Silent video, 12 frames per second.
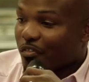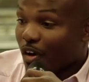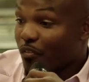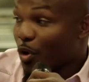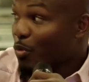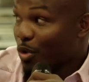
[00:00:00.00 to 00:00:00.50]
if I
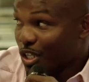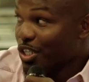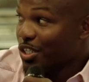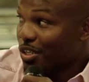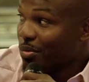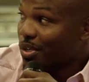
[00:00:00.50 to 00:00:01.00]
felt really
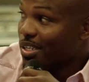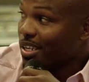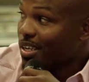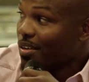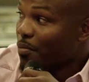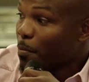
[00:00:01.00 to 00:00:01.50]
good one
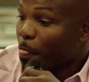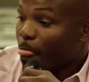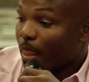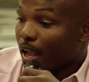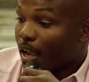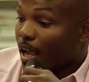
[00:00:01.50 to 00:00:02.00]
day,
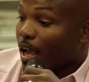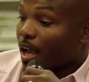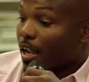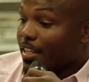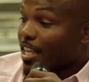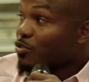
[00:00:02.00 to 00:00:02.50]
like
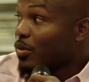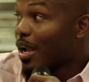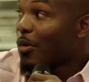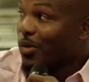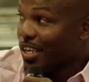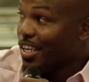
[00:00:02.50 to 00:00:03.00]
that's what
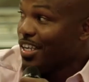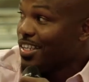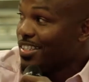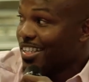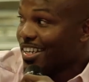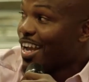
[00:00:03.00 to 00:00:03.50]
I want to
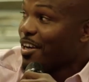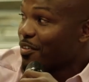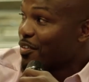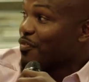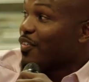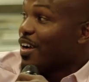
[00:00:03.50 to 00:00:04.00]
eat the night
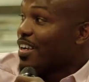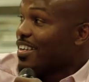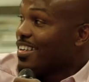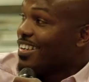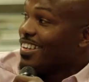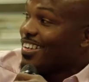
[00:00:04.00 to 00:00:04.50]
of the
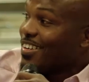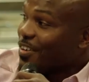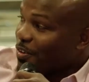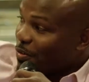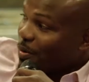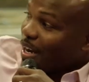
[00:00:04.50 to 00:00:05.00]
fight. You
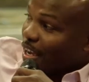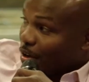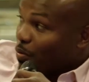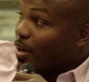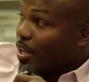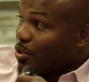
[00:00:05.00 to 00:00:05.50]
know, when I
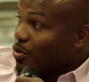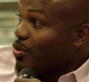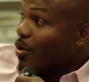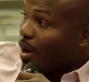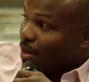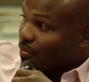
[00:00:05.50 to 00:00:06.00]
when I do
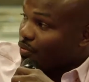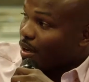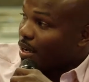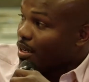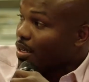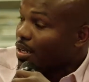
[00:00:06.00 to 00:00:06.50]
go out and
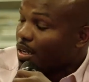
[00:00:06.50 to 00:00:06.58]
fight,